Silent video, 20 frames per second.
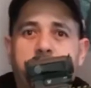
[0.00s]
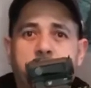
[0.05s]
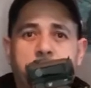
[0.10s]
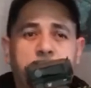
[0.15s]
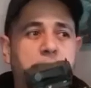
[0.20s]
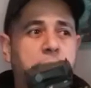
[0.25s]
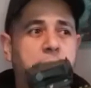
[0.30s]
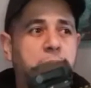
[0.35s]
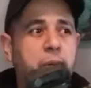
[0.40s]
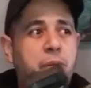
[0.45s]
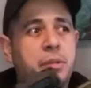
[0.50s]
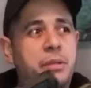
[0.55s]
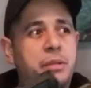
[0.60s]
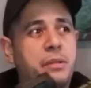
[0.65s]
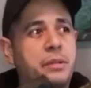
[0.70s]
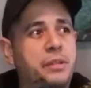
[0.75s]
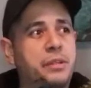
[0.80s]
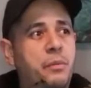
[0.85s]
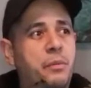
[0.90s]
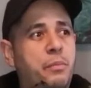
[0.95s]
Don't
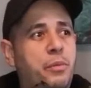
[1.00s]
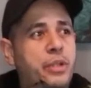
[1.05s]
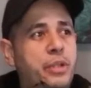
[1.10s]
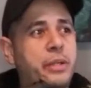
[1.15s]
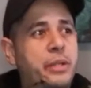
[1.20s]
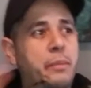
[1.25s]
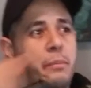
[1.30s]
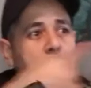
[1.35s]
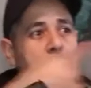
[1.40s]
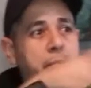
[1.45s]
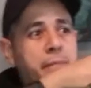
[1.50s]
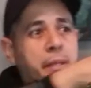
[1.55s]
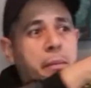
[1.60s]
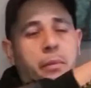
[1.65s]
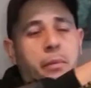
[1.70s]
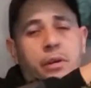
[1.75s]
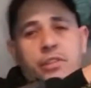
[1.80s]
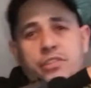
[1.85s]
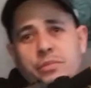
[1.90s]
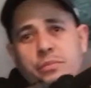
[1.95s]
point the
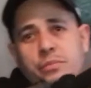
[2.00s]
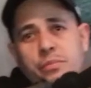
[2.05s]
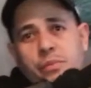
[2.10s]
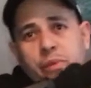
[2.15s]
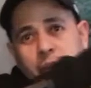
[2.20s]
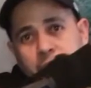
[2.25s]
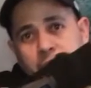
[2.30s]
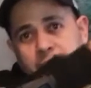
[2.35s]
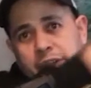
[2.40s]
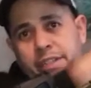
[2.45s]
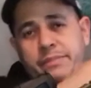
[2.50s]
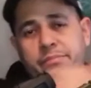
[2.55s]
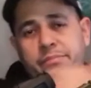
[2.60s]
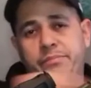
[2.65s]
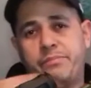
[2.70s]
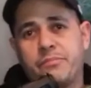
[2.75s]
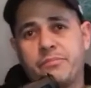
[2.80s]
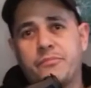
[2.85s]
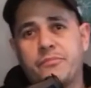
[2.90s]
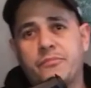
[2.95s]
muzzle brake
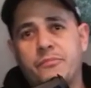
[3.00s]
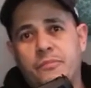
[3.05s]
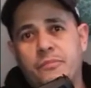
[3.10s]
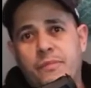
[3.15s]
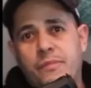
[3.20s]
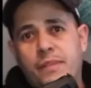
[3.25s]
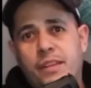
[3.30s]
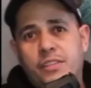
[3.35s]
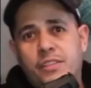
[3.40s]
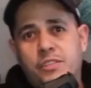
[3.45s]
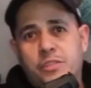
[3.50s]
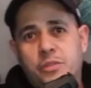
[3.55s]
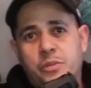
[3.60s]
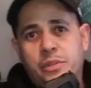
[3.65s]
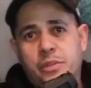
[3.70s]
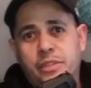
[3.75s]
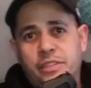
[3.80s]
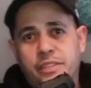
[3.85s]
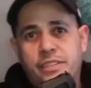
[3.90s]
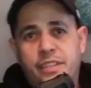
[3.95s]

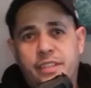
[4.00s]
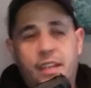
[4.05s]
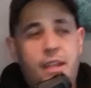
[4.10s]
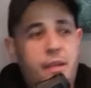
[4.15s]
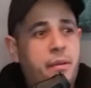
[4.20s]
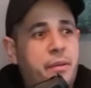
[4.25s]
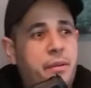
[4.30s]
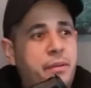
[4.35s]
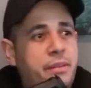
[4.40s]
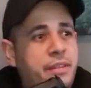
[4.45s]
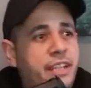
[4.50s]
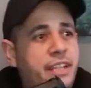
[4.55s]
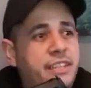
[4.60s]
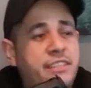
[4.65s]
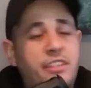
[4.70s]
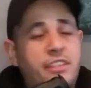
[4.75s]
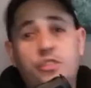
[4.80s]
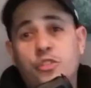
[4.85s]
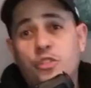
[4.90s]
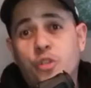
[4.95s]
towards things that
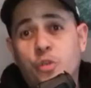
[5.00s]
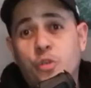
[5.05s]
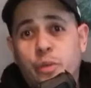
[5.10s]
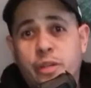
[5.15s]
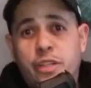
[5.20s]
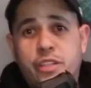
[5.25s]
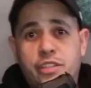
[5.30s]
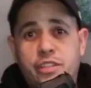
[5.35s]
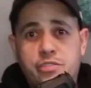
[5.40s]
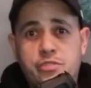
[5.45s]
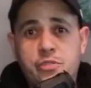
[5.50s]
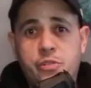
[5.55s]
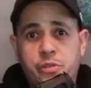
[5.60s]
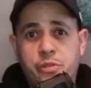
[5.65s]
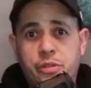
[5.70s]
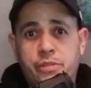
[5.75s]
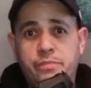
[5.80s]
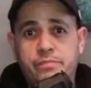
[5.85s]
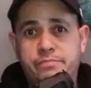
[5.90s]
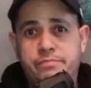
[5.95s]
you don't want to destroy.
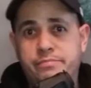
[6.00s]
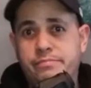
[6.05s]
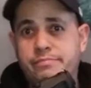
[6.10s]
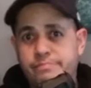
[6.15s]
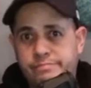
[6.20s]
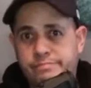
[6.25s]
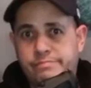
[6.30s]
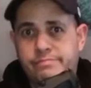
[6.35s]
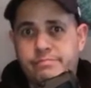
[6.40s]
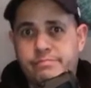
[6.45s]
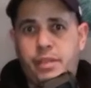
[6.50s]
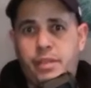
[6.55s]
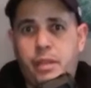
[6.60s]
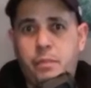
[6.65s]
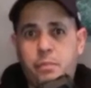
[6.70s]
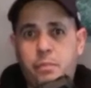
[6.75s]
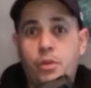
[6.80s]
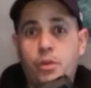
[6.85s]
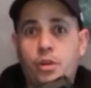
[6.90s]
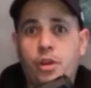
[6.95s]

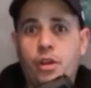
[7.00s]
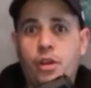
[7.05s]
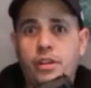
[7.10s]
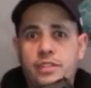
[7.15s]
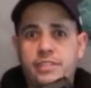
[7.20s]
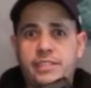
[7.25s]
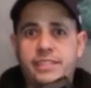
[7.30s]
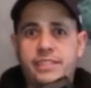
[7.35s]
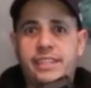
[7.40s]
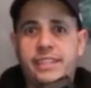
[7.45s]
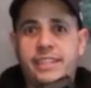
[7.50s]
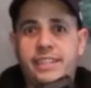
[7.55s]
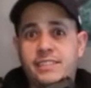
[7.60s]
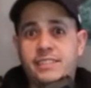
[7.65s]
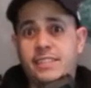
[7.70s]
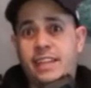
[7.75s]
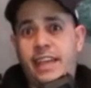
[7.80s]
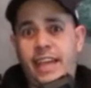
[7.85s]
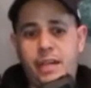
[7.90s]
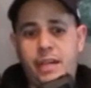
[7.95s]
People, cars, kids,
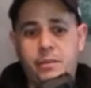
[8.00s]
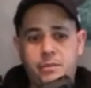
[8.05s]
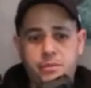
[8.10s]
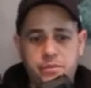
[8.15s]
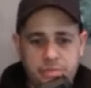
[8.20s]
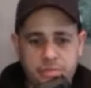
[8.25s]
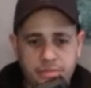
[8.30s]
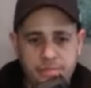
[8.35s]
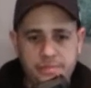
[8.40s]
animals.